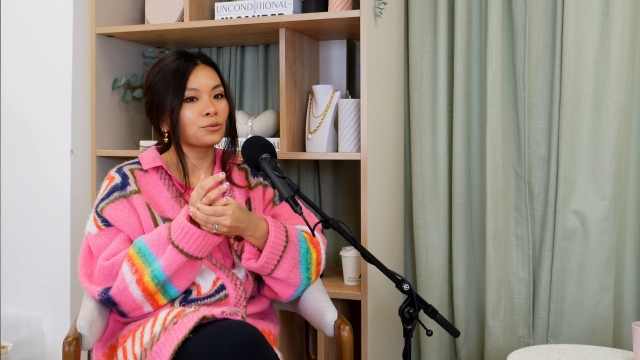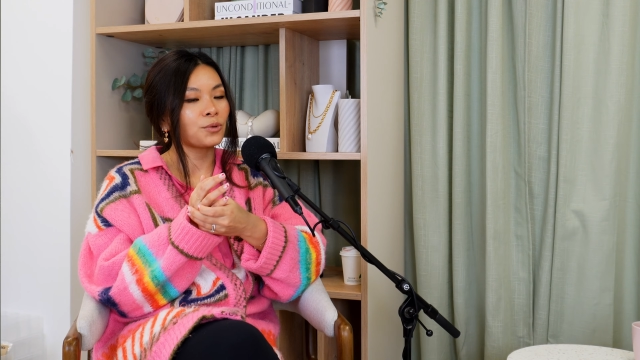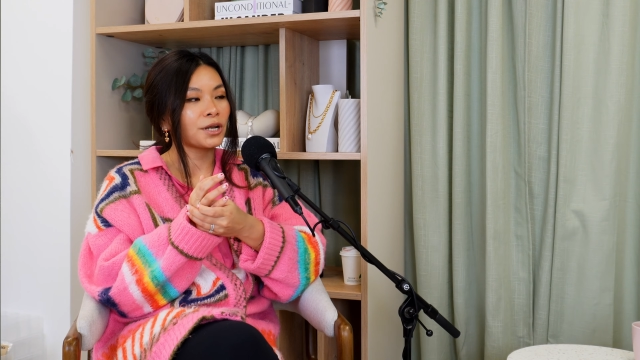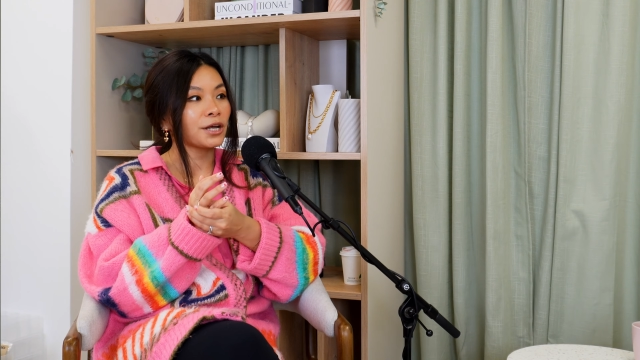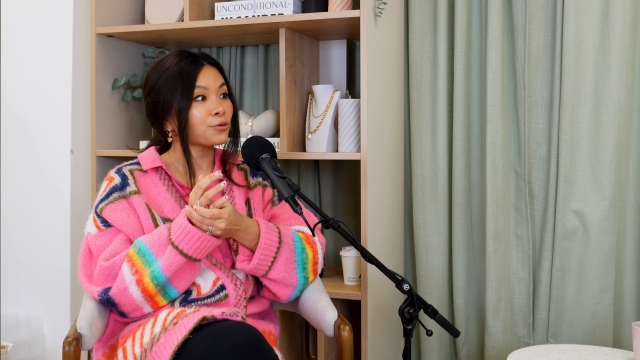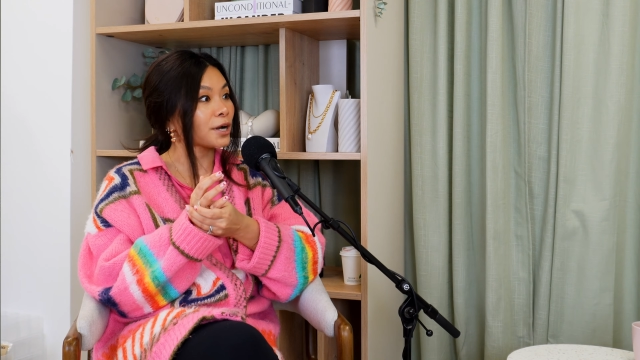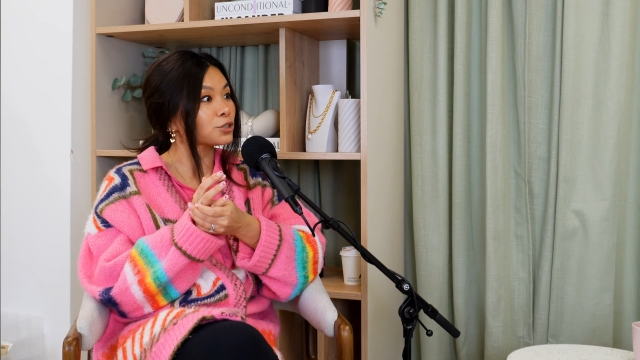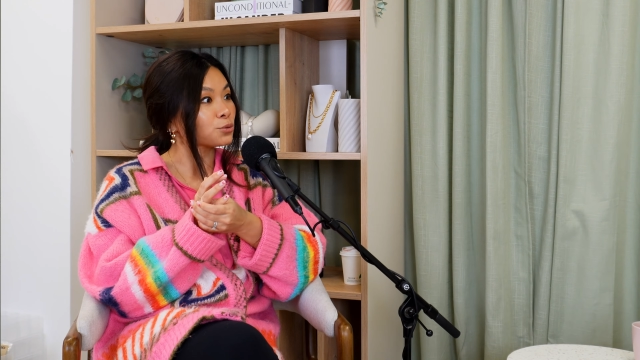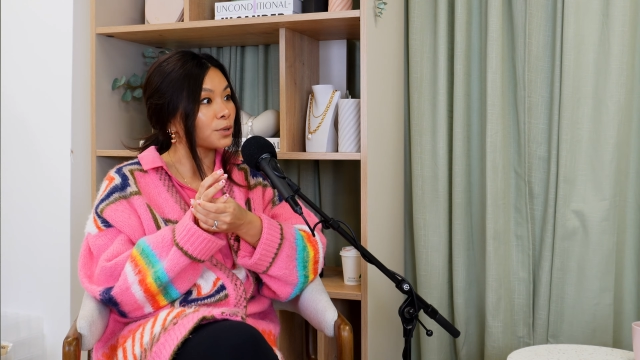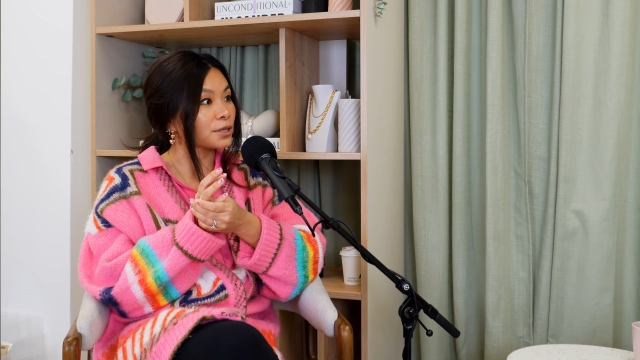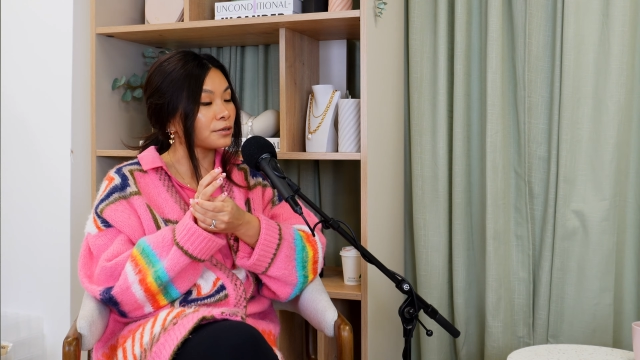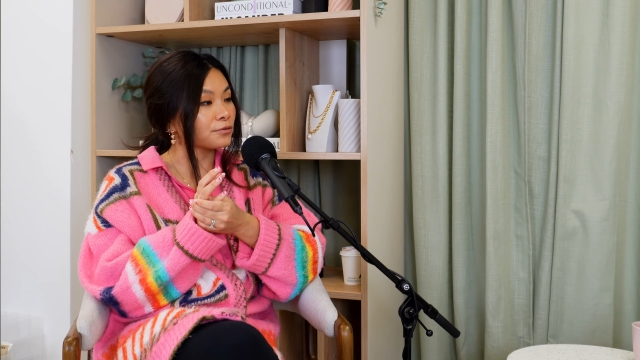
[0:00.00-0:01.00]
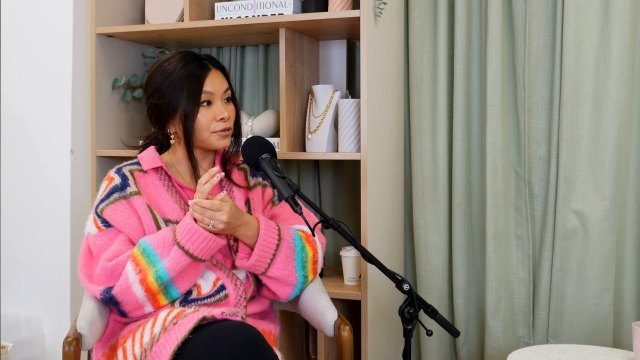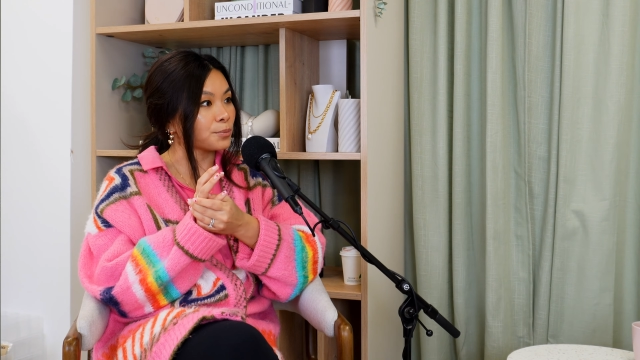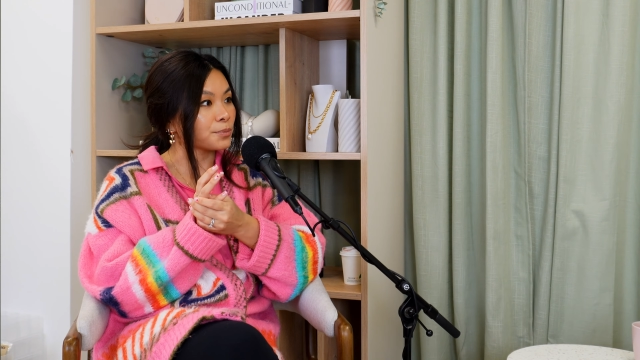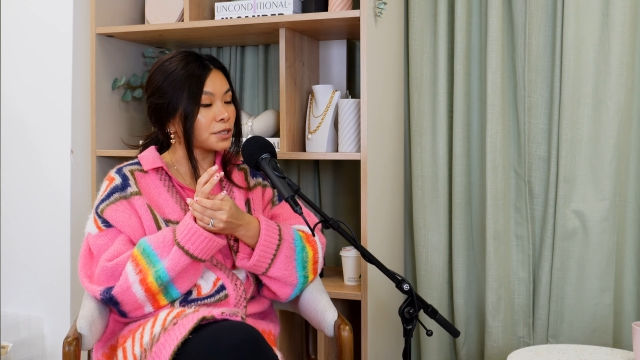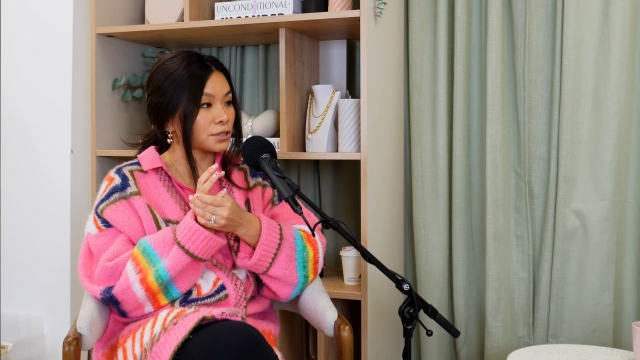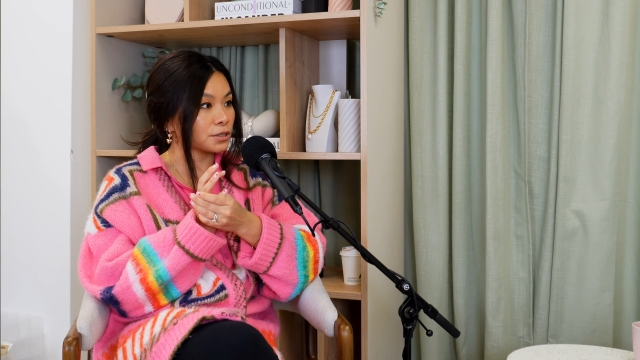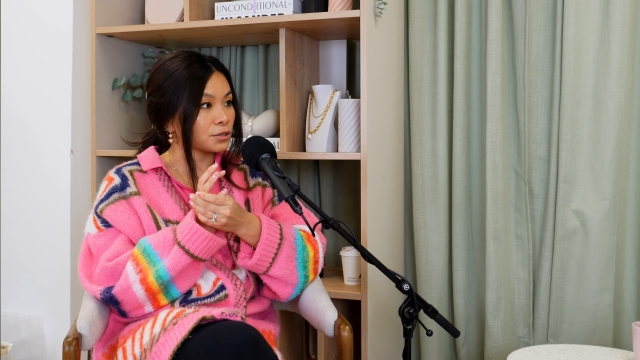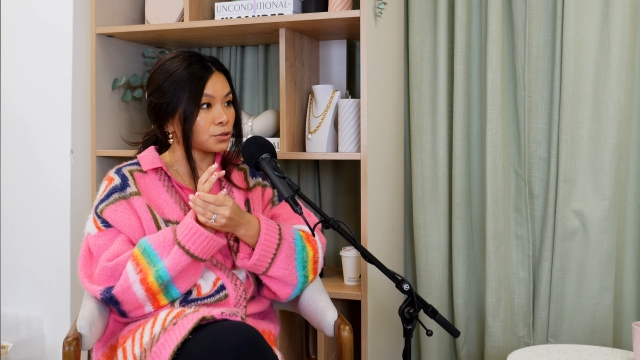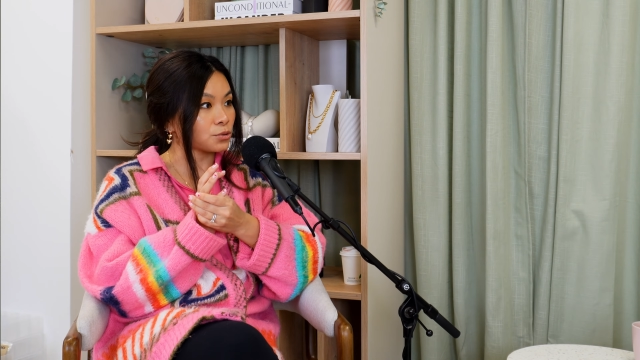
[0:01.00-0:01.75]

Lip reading: when I graduated from business